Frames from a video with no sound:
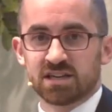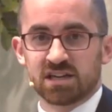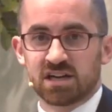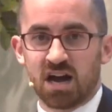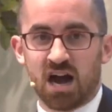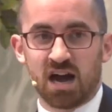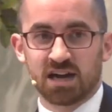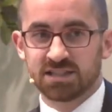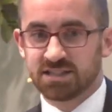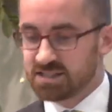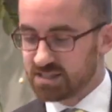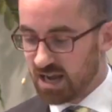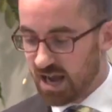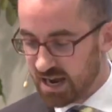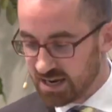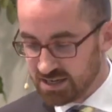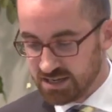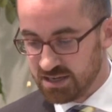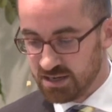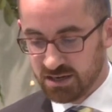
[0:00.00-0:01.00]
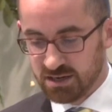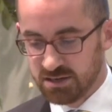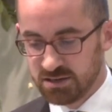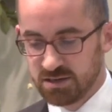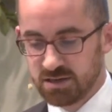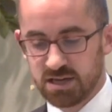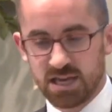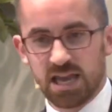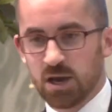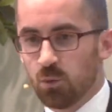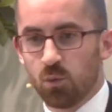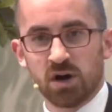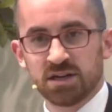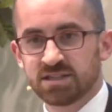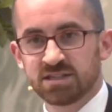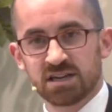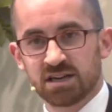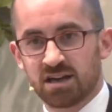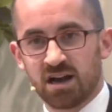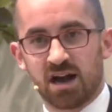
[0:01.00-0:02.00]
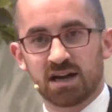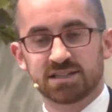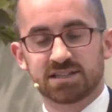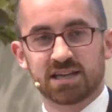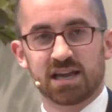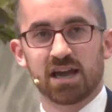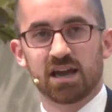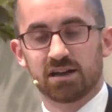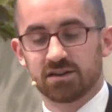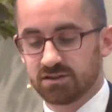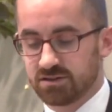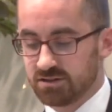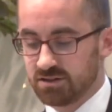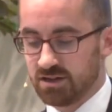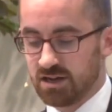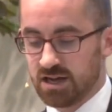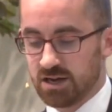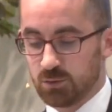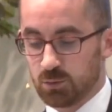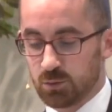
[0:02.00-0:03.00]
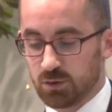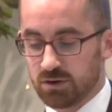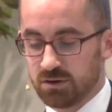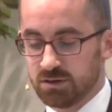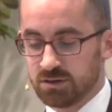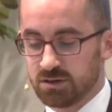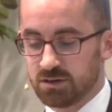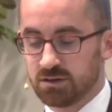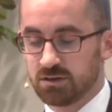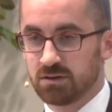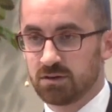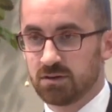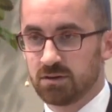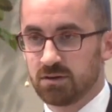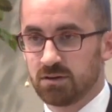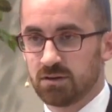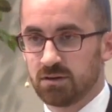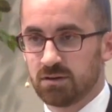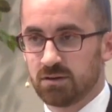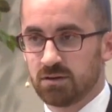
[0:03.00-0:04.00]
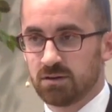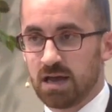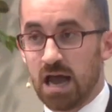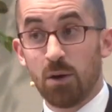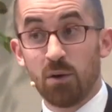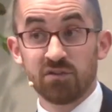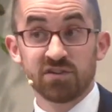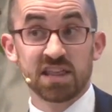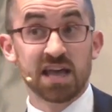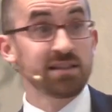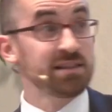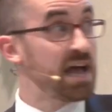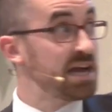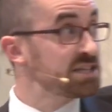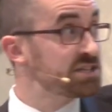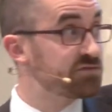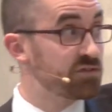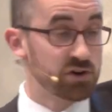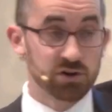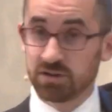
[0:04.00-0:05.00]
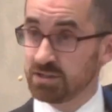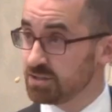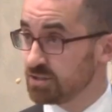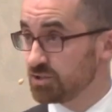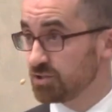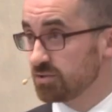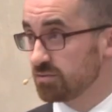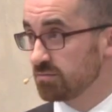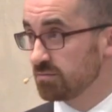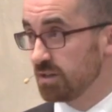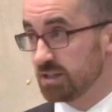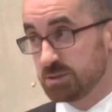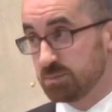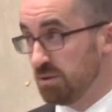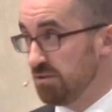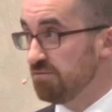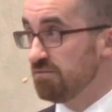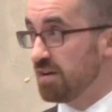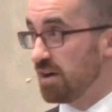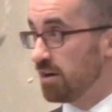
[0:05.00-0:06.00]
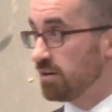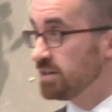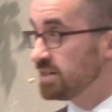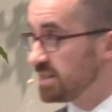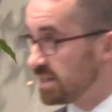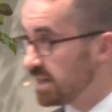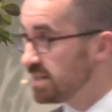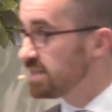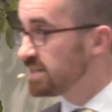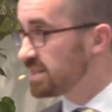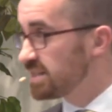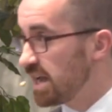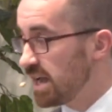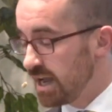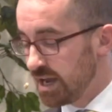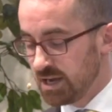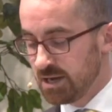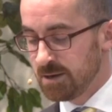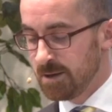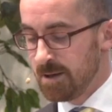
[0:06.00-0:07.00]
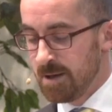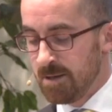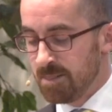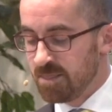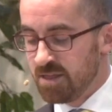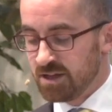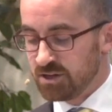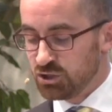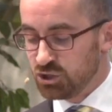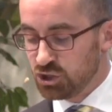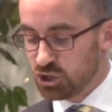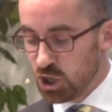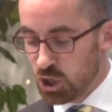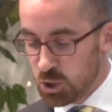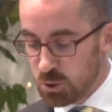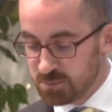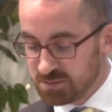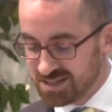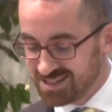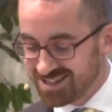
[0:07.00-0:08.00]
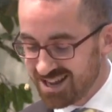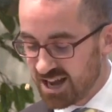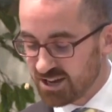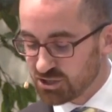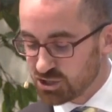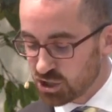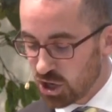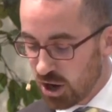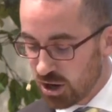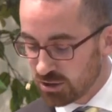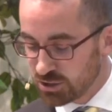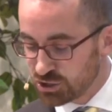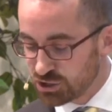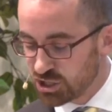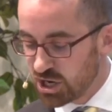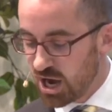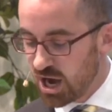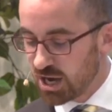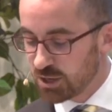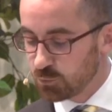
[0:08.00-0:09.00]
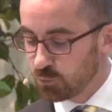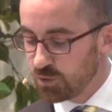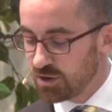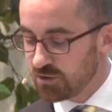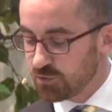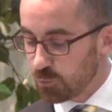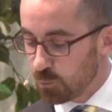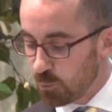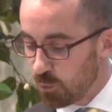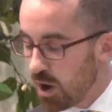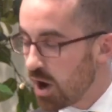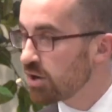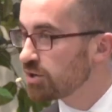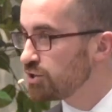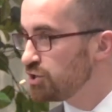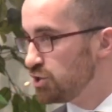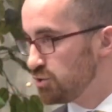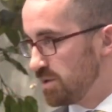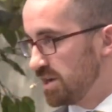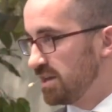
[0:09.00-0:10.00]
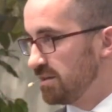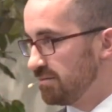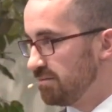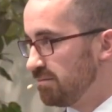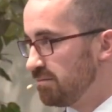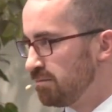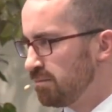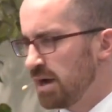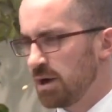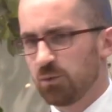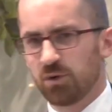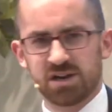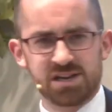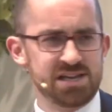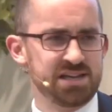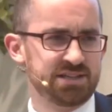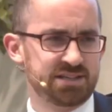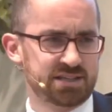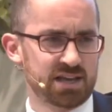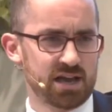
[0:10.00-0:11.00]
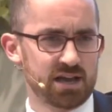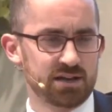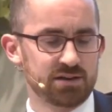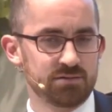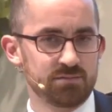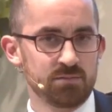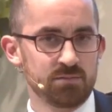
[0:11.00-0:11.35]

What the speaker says: God's idea. It wasn't God's hand at work. However, that last verse, let's be fair, does say that Job did not charge God with wrongdoing by what he said.